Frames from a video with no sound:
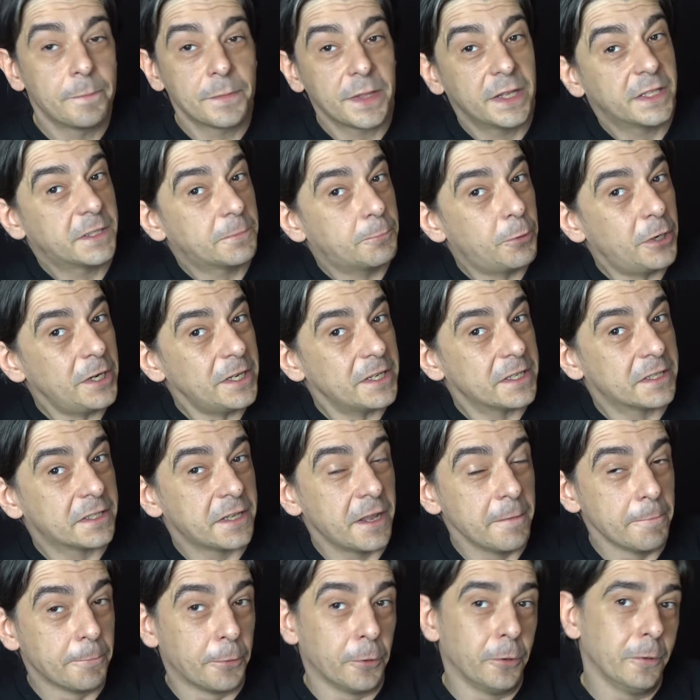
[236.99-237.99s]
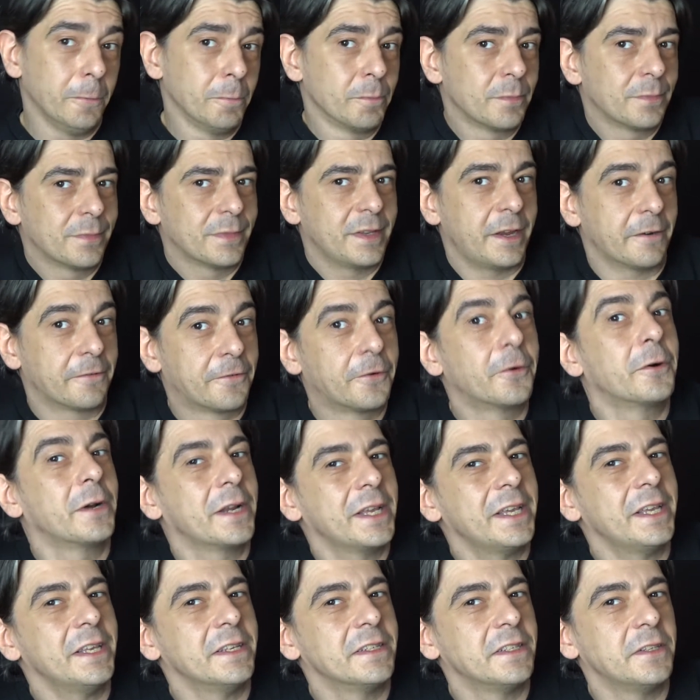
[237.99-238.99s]
It's pretty simple, therefore
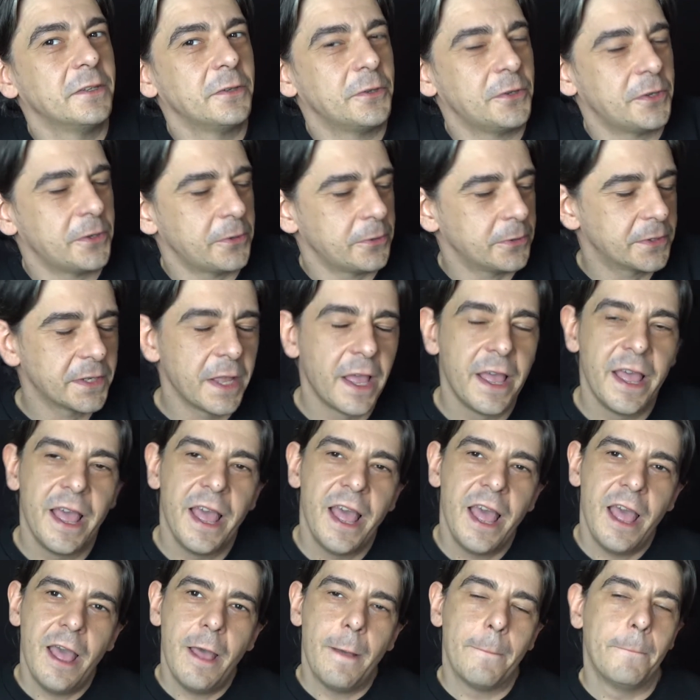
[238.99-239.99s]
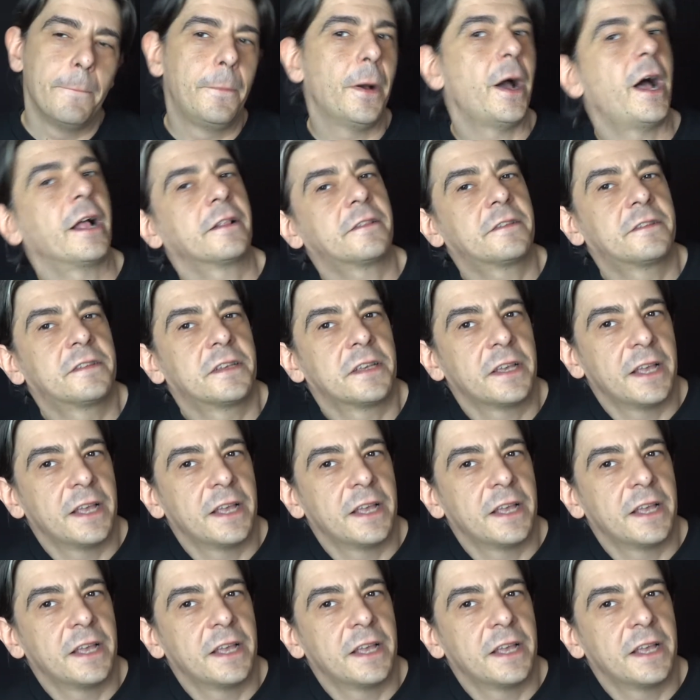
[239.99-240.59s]
easy to use. But